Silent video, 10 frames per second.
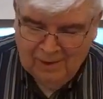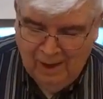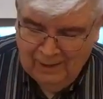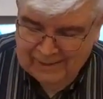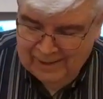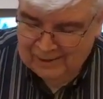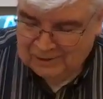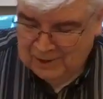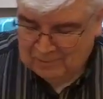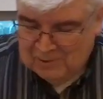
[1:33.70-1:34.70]
God
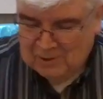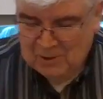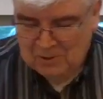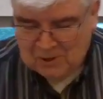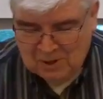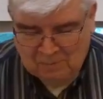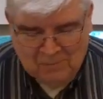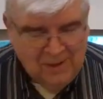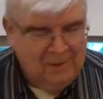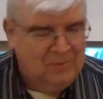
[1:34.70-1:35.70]
tells him to do
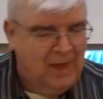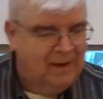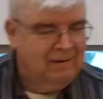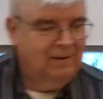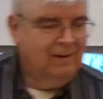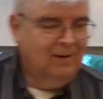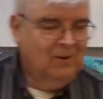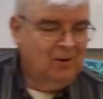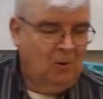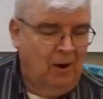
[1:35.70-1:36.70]
something that
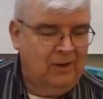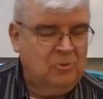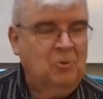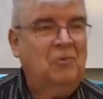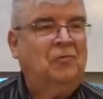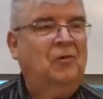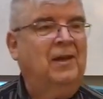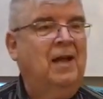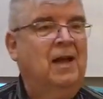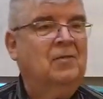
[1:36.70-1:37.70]
quite
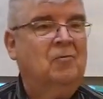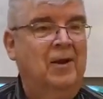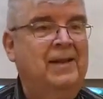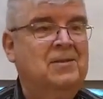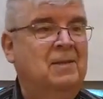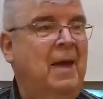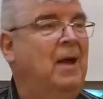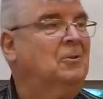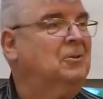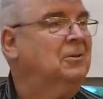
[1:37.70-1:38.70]
truthfully kind of freaks him
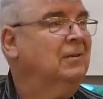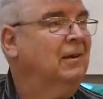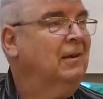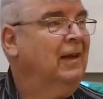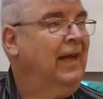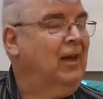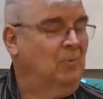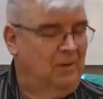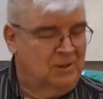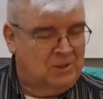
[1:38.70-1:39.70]
out.
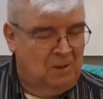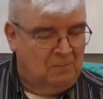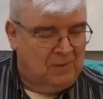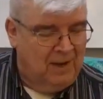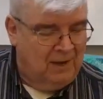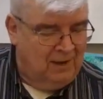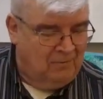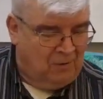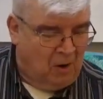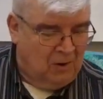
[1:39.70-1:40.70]
It was something
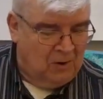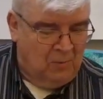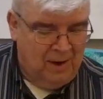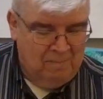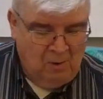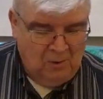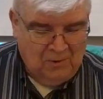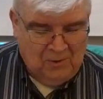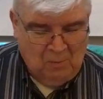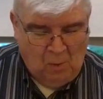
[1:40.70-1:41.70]
far and away
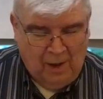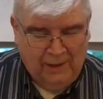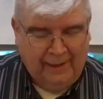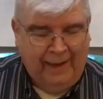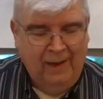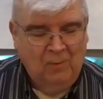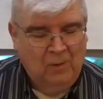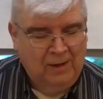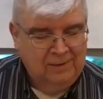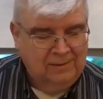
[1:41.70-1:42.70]
more than what he
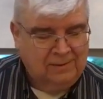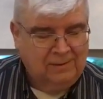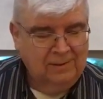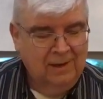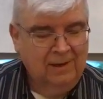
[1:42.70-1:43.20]
was